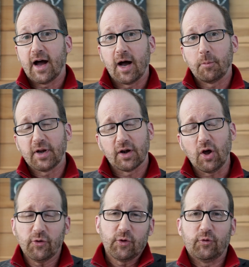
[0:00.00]
Um, but it
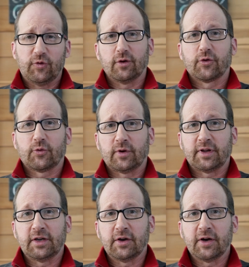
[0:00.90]
also feels
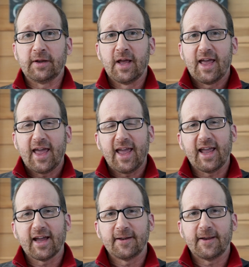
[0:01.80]
really good,
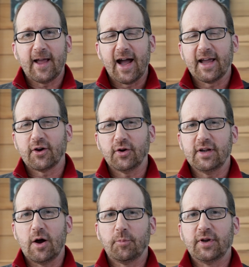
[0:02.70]
and I
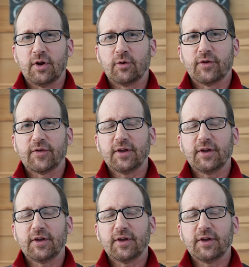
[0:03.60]
couldn't help but notice.